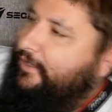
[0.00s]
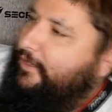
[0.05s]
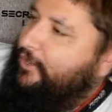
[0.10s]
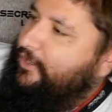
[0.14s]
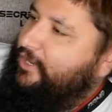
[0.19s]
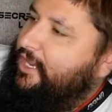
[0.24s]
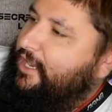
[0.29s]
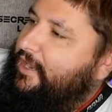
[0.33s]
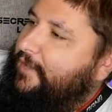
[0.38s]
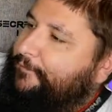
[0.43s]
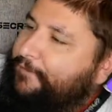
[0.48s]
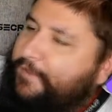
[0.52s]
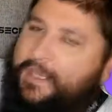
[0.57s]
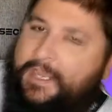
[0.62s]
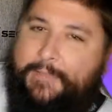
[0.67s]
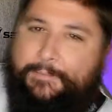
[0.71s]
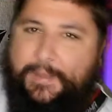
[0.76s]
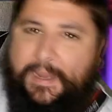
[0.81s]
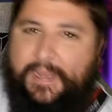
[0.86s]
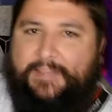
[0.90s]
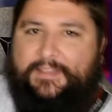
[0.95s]
Okay, if they
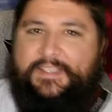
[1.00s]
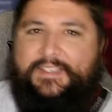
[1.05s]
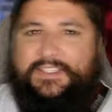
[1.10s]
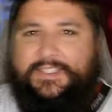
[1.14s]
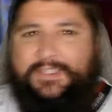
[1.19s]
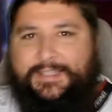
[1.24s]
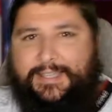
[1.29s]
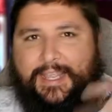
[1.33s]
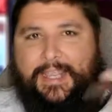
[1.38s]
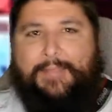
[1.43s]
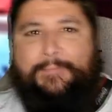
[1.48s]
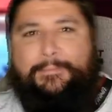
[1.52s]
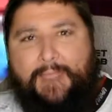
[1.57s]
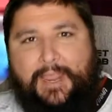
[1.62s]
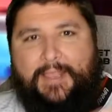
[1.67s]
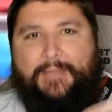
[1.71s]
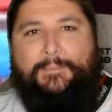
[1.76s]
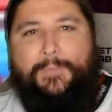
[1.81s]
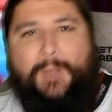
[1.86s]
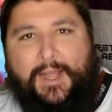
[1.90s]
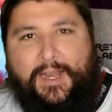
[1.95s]
can make this thing
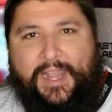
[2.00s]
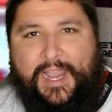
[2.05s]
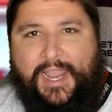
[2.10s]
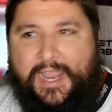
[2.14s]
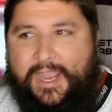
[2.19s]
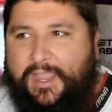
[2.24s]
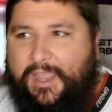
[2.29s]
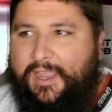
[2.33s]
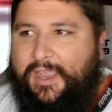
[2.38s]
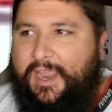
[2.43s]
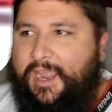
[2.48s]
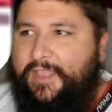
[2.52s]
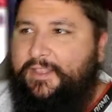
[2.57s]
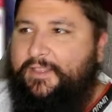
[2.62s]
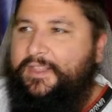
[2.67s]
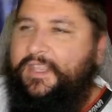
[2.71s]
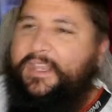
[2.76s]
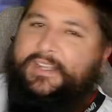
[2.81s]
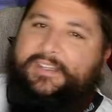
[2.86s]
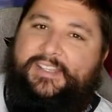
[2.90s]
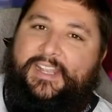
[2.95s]
make money, and then
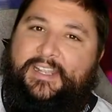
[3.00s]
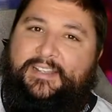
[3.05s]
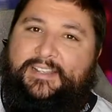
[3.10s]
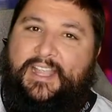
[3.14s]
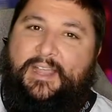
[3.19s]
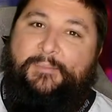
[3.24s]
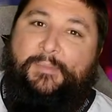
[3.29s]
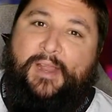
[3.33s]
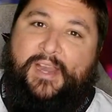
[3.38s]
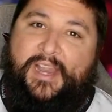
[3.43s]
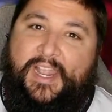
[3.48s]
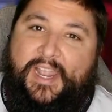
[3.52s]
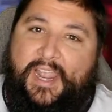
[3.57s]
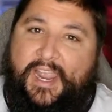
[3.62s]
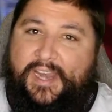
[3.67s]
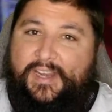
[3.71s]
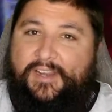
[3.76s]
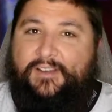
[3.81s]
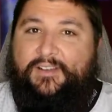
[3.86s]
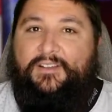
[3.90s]
they could take that money and